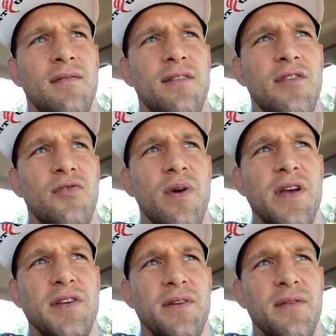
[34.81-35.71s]

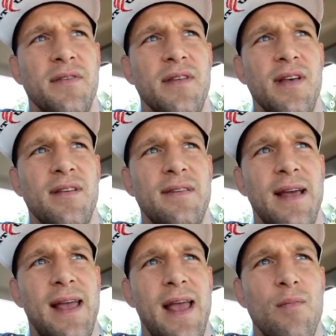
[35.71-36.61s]
Situation was this:
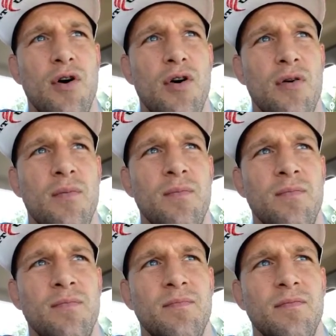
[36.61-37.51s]
I came
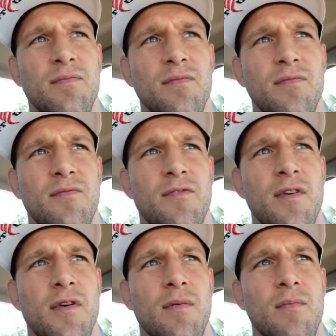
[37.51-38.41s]
home
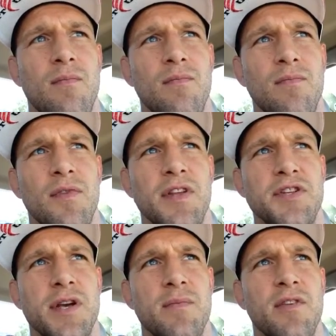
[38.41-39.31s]
from the
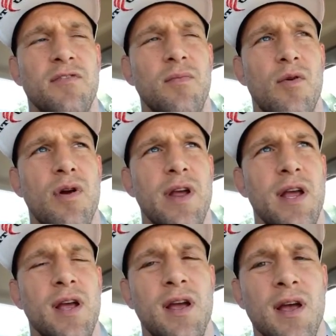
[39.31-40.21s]
gym this
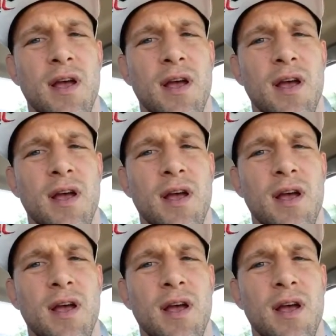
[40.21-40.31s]
morning,